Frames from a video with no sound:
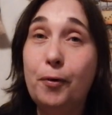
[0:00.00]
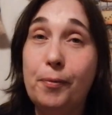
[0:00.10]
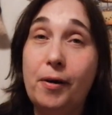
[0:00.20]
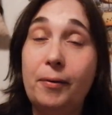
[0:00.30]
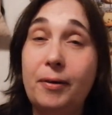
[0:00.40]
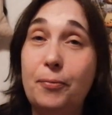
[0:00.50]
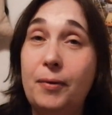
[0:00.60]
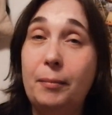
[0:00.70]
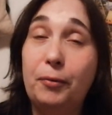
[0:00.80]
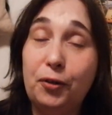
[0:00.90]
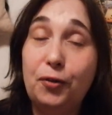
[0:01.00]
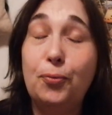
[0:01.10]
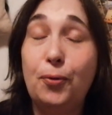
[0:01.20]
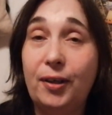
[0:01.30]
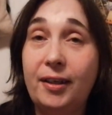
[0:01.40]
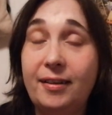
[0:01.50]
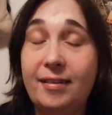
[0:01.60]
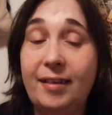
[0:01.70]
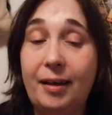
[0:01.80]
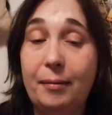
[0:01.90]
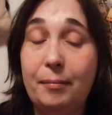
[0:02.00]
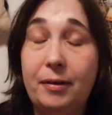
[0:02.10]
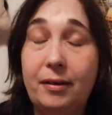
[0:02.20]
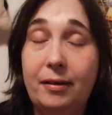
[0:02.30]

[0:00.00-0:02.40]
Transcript: more progress when I'm just working the same